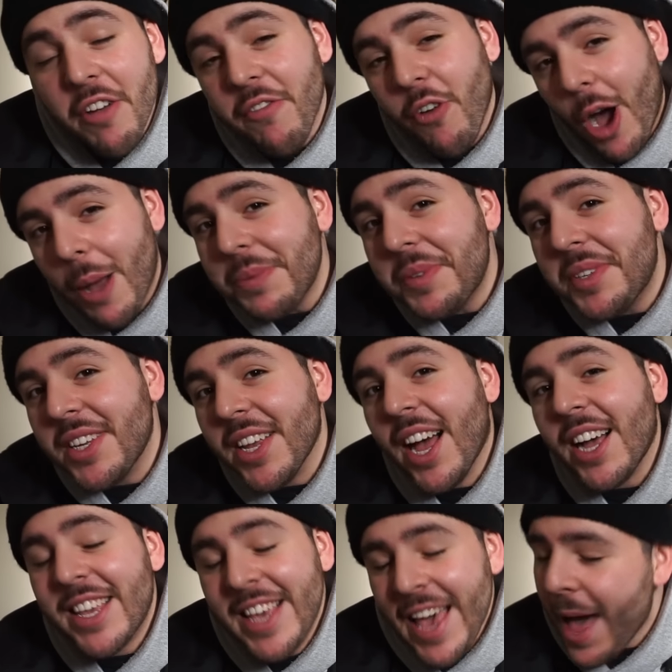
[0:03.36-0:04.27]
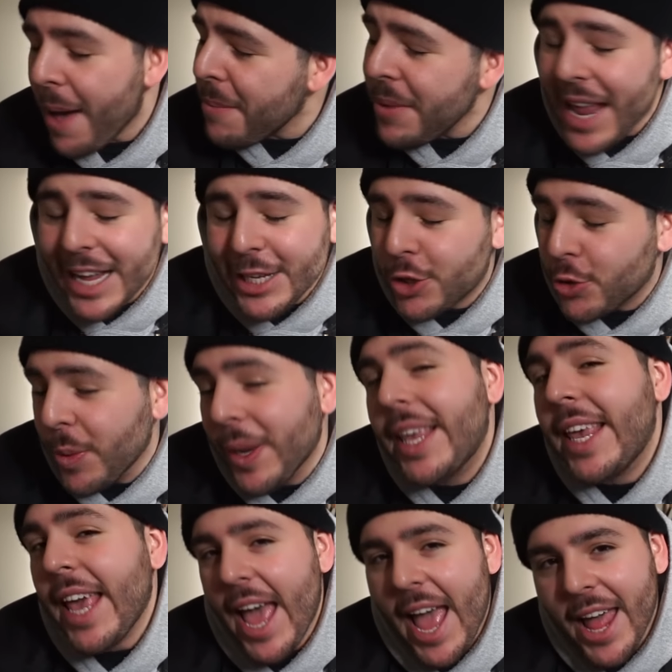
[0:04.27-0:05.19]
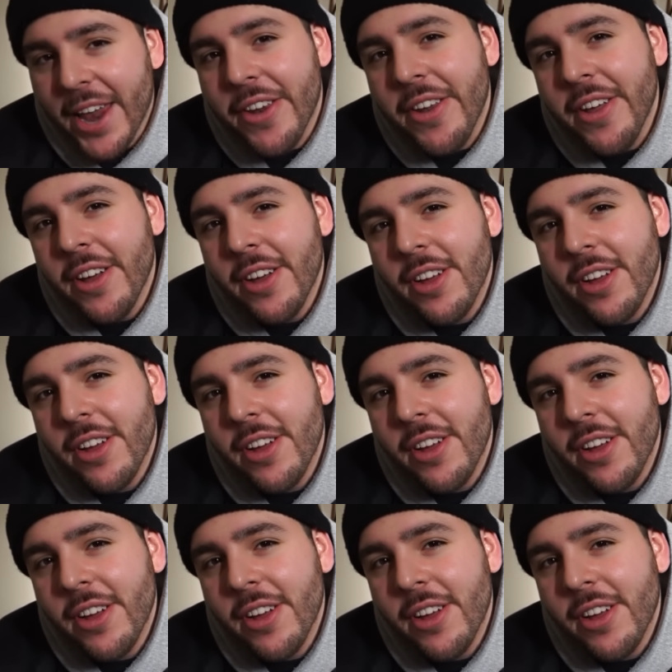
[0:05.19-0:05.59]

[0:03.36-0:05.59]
Vibes here, coming at you again